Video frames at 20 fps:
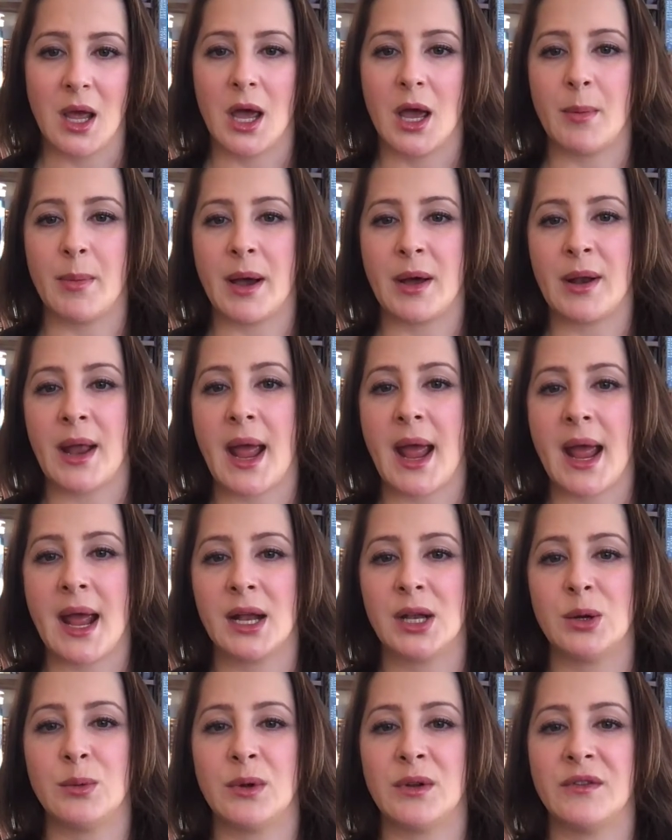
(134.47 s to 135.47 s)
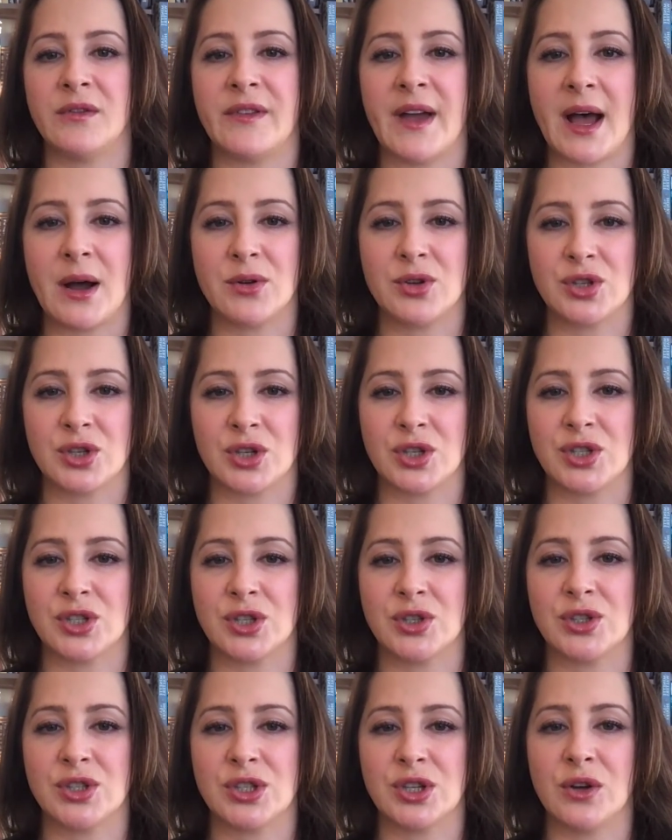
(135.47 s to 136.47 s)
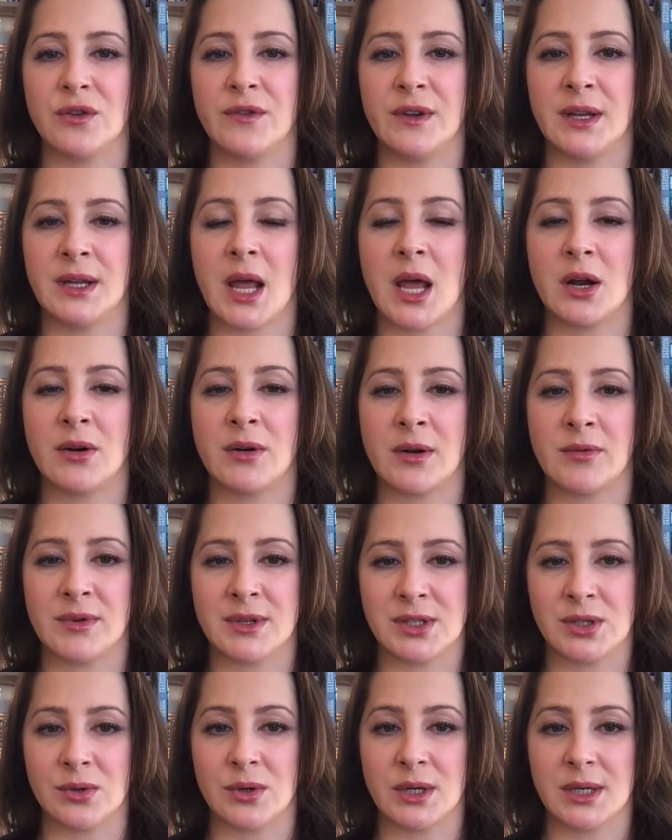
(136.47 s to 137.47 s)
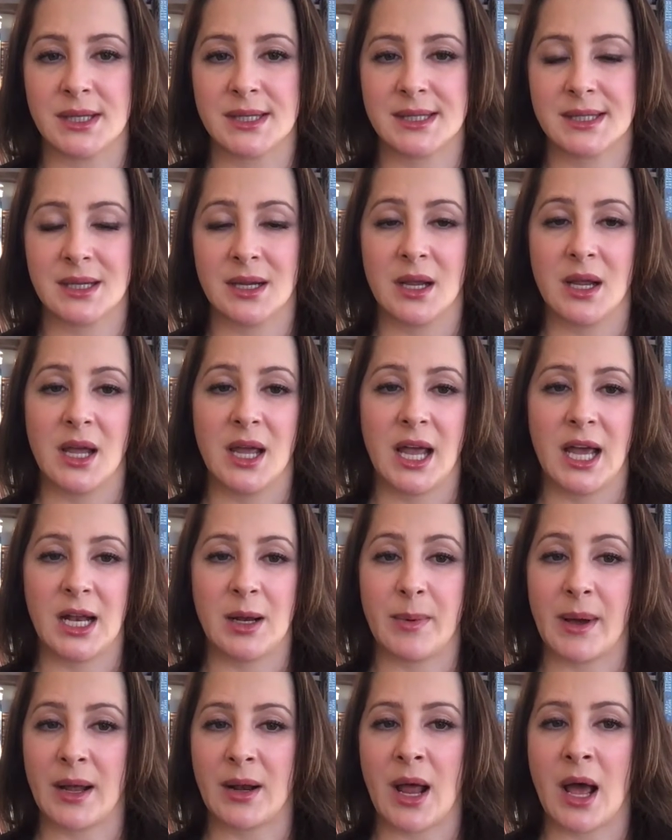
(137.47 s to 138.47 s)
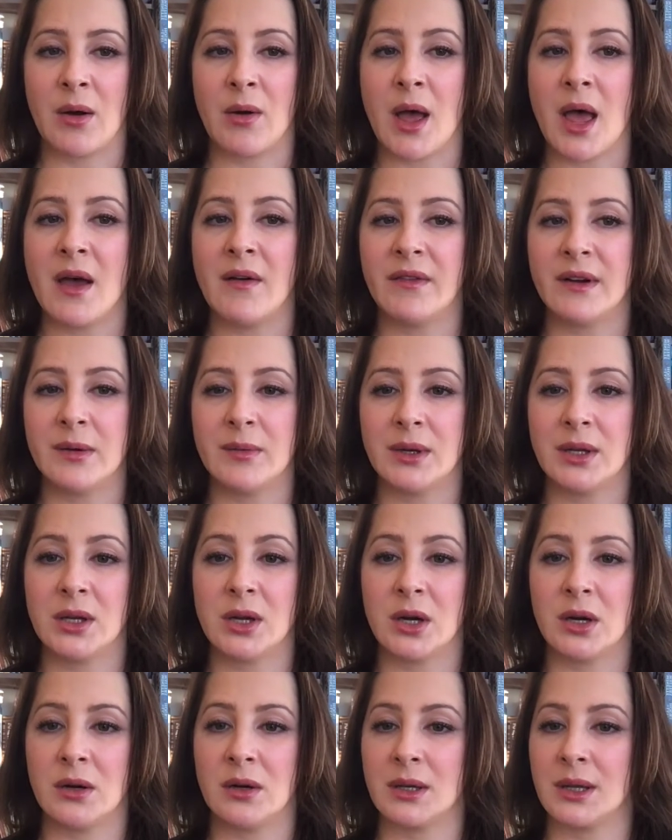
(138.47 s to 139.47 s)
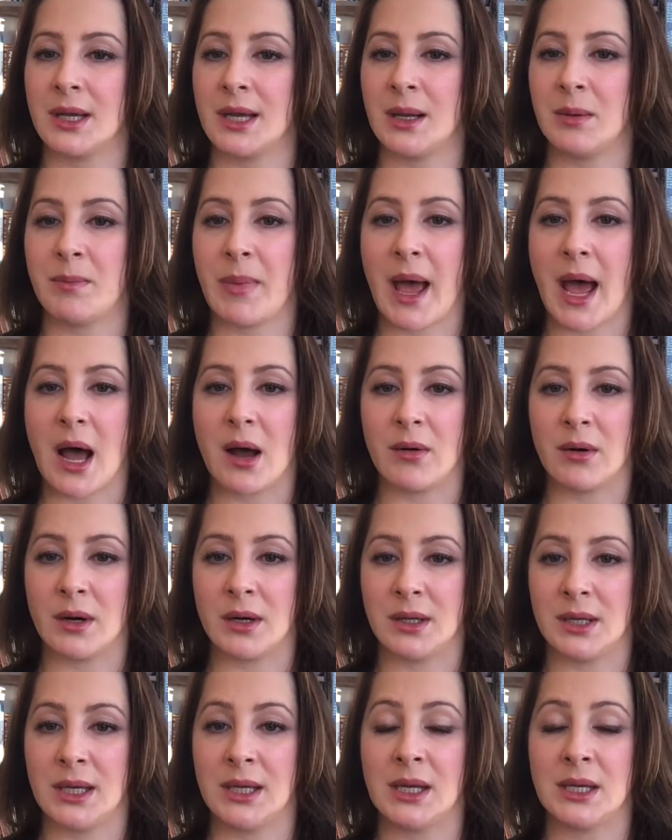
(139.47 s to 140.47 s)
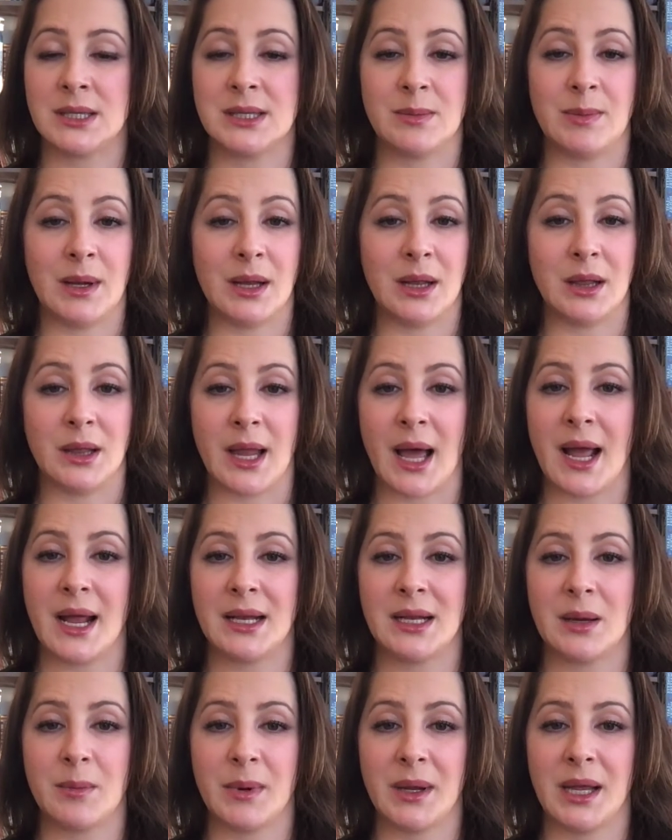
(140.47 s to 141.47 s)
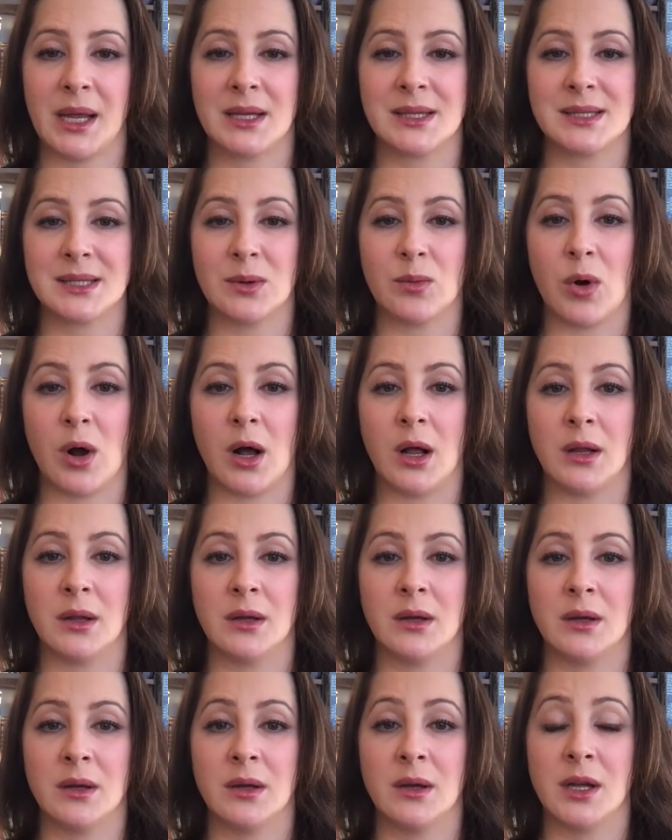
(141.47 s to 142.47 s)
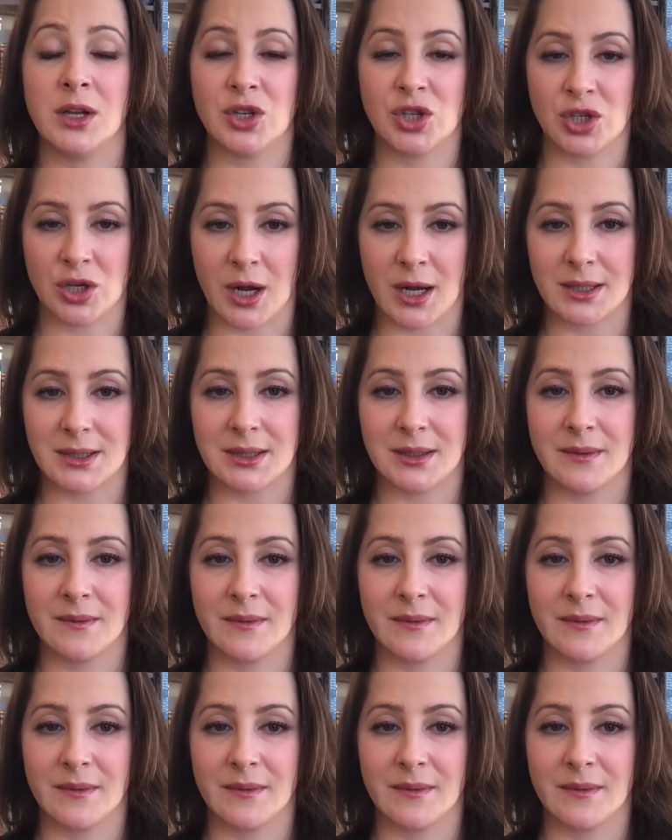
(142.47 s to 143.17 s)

about annual vouchers to Soviet-era resorts, and about how everyone currently in power needed to be lined up against a wall and shot.